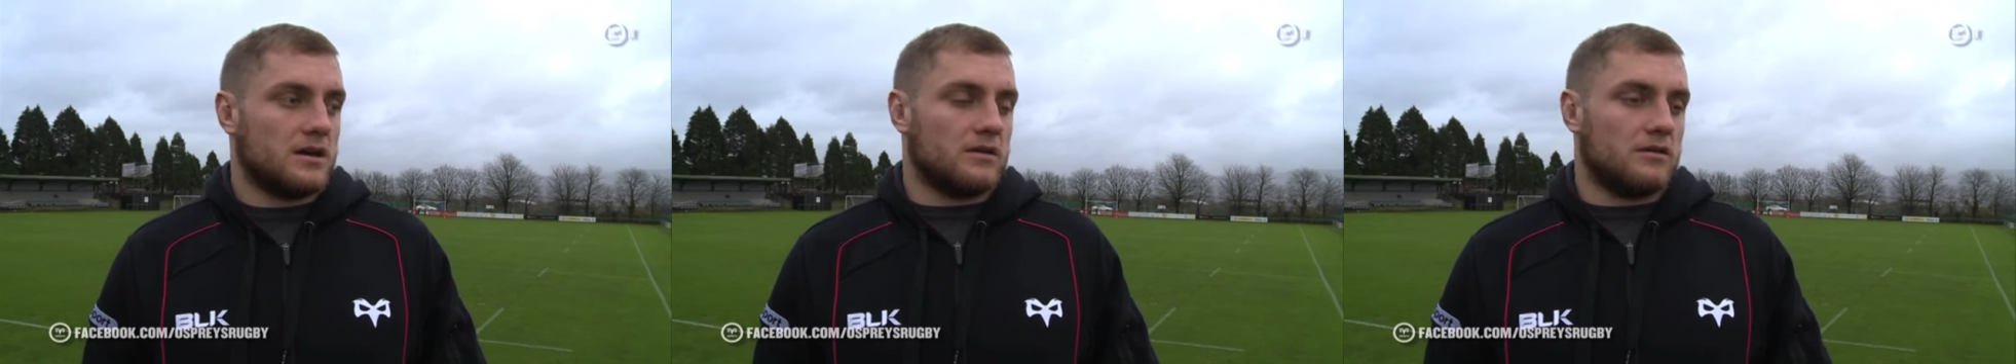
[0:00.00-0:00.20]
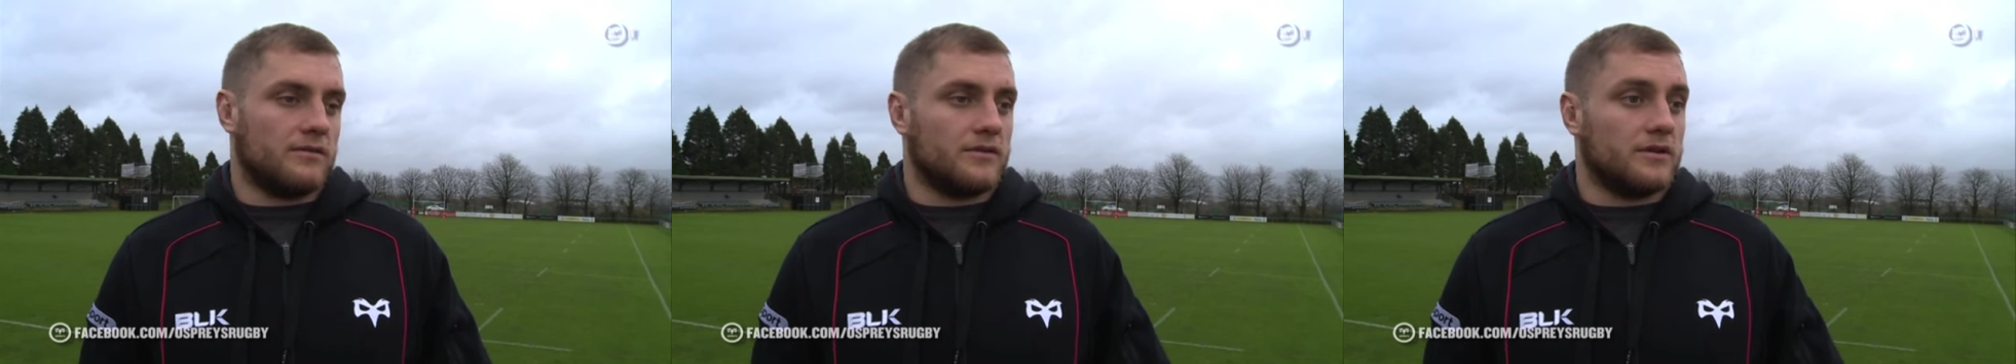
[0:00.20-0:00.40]

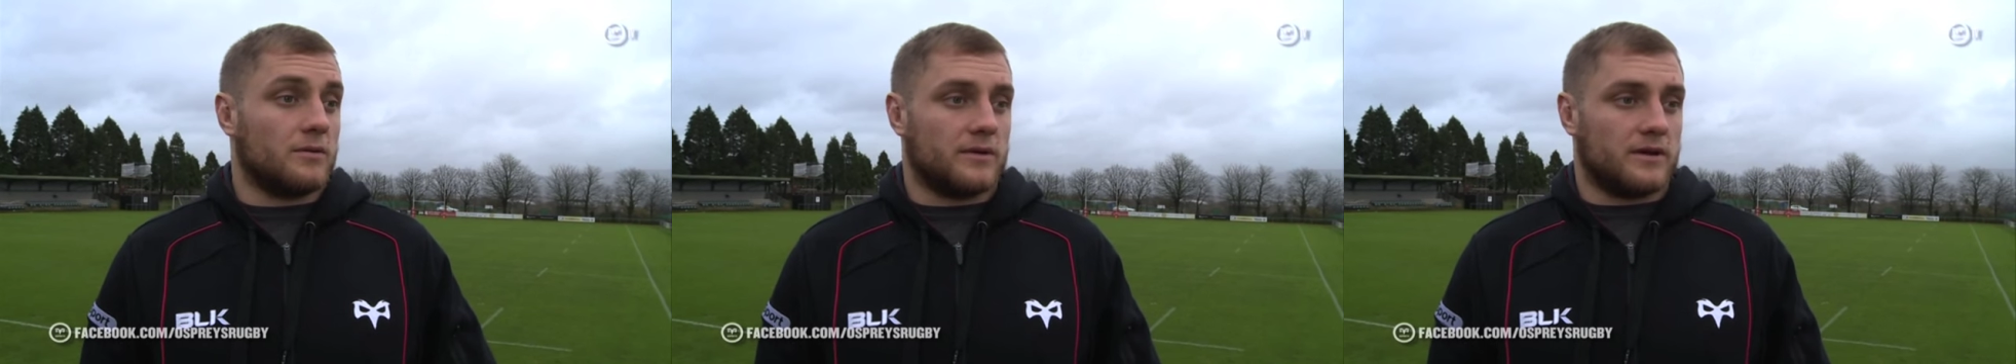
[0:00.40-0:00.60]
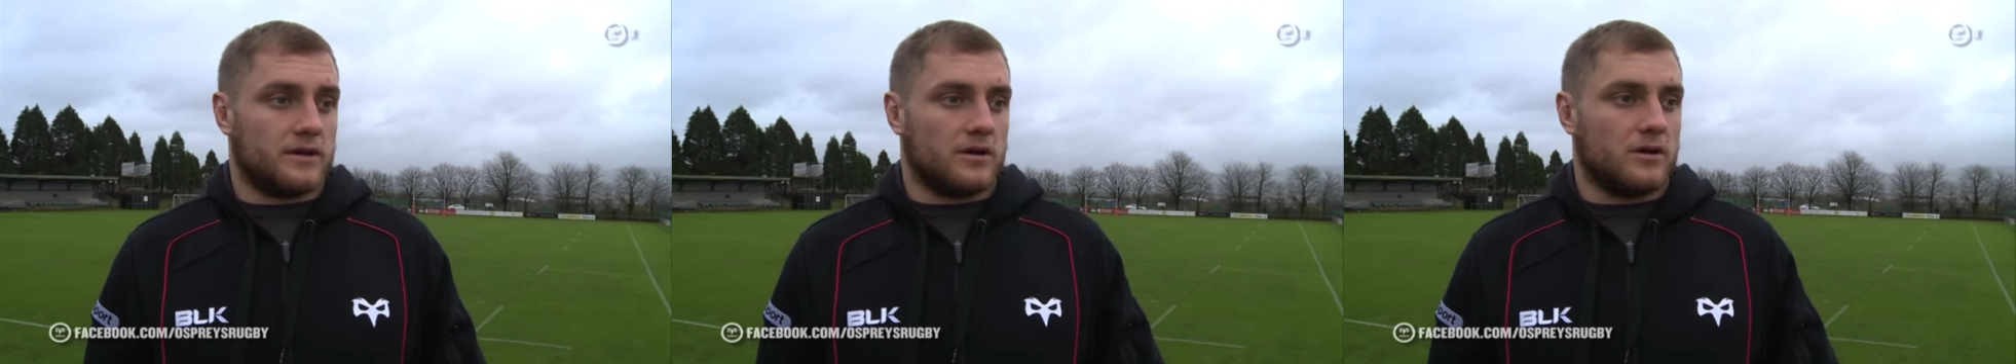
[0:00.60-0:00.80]
you know if you're
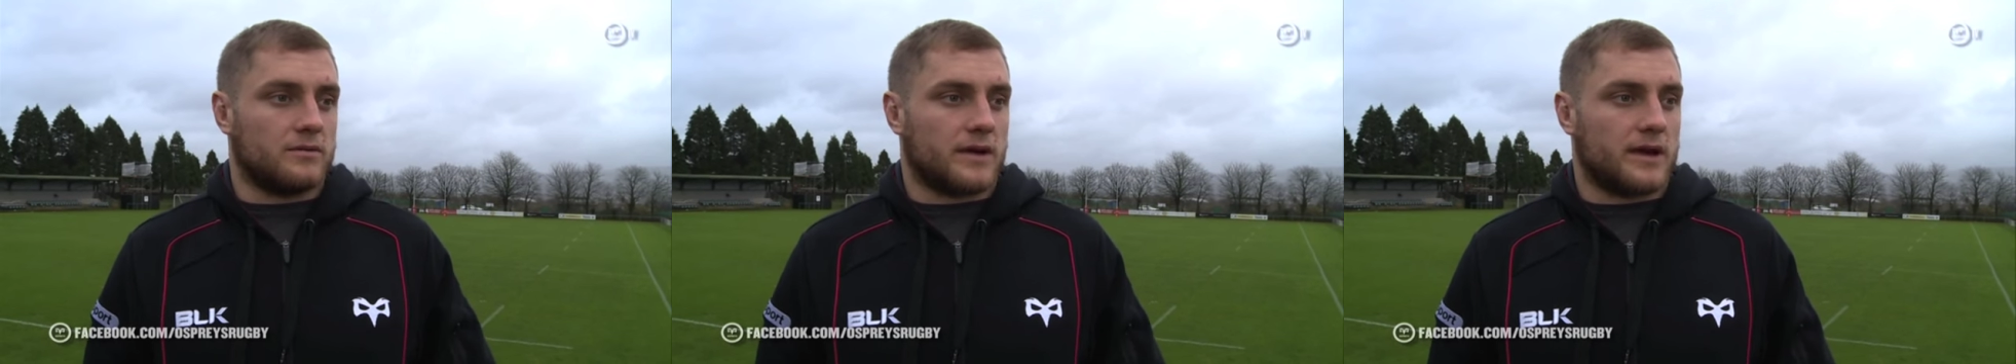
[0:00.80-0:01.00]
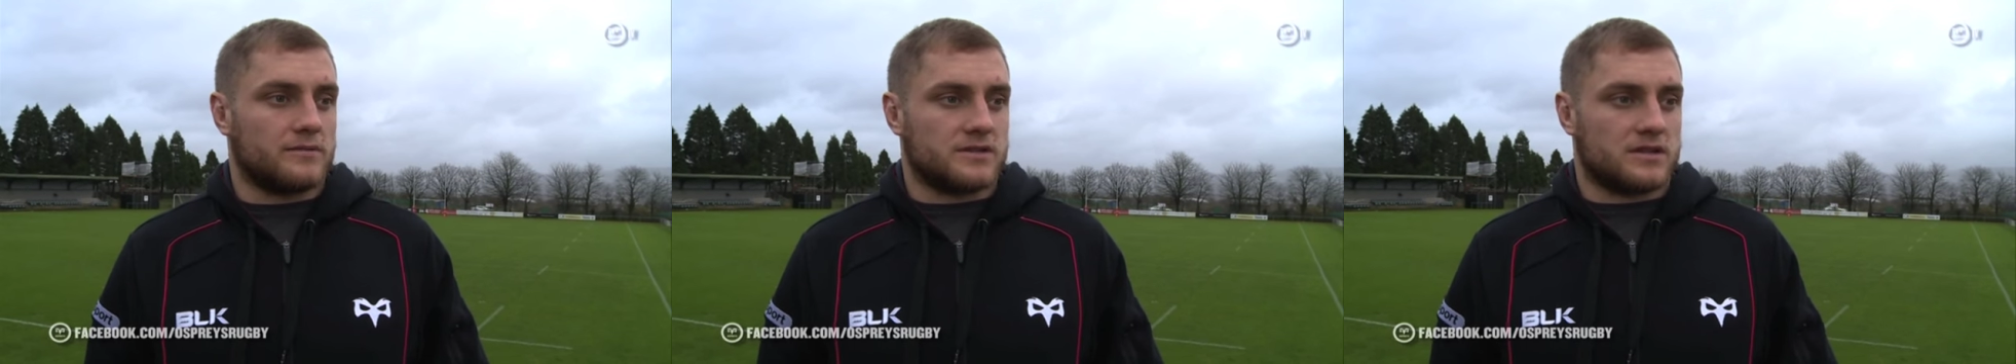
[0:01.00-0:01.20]
not winning your
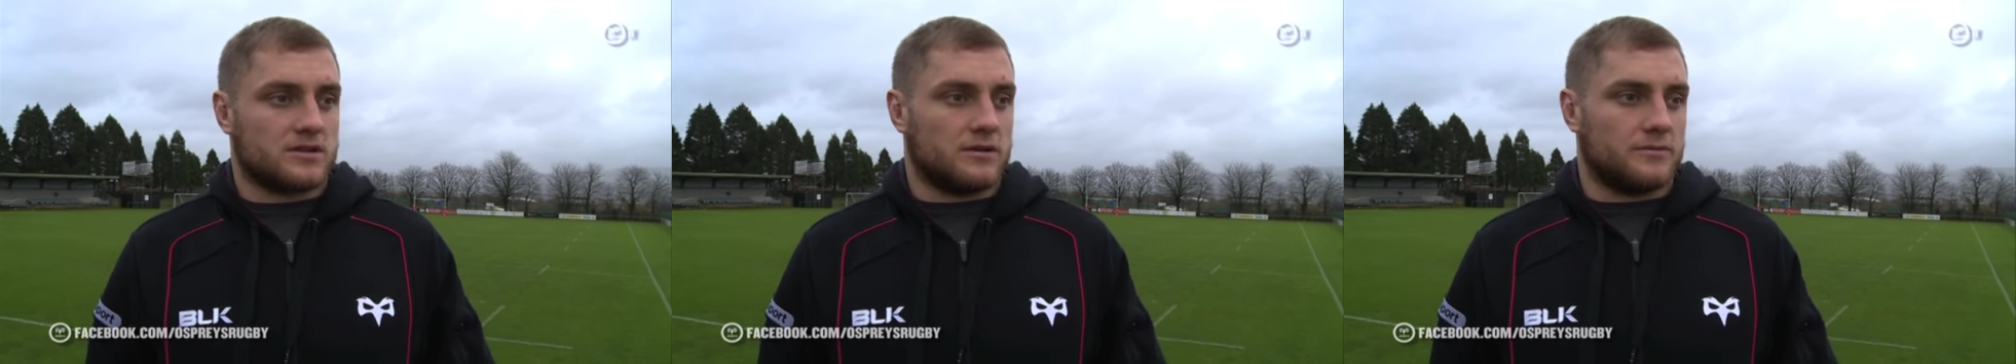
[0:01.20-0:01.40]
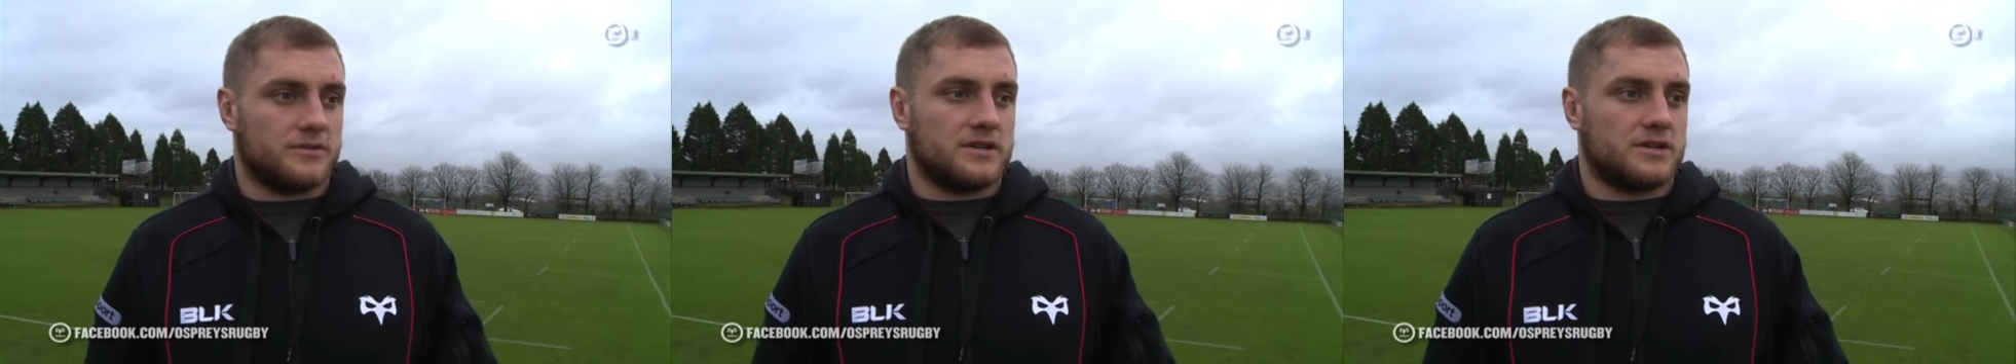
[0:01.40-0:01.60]
home games
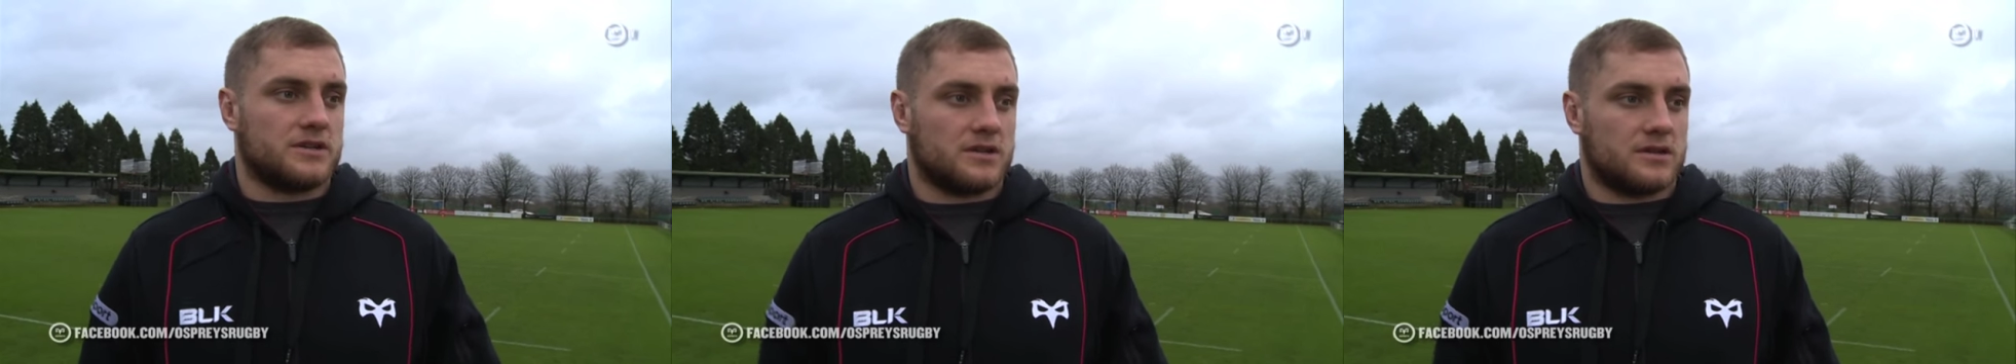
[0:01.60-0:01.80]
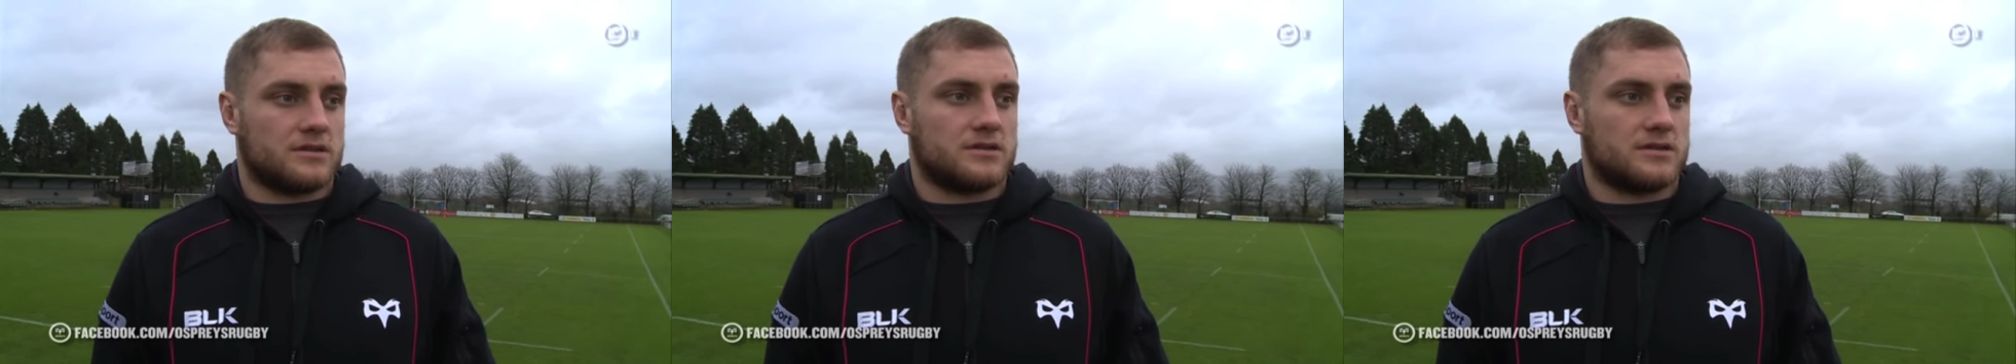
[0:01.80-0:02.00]
this
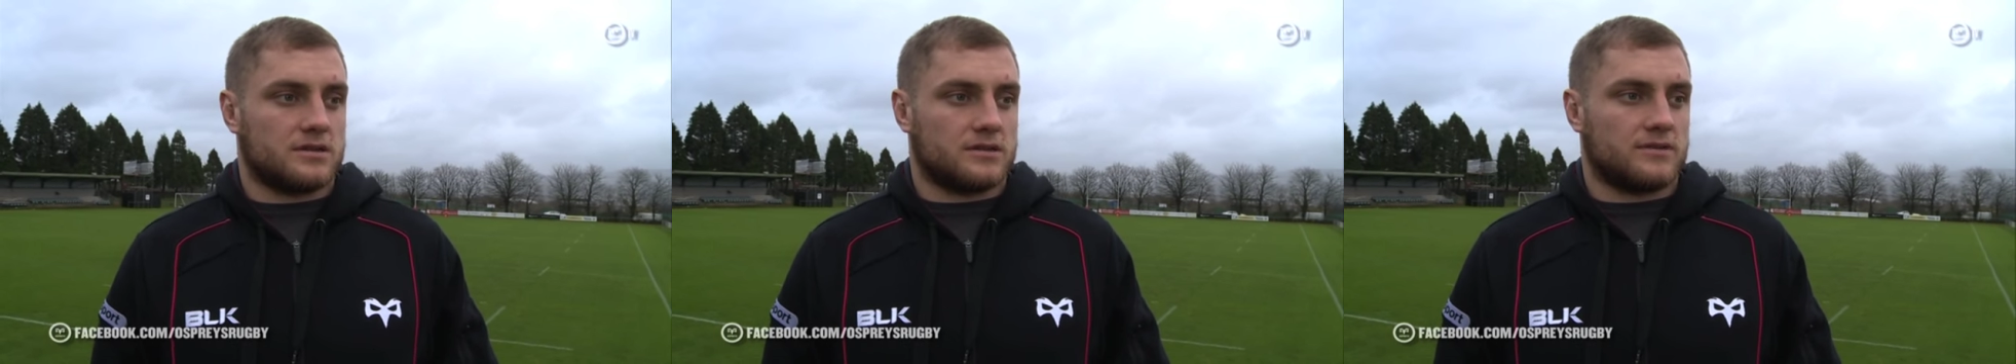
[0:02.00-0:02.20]
competition, it's,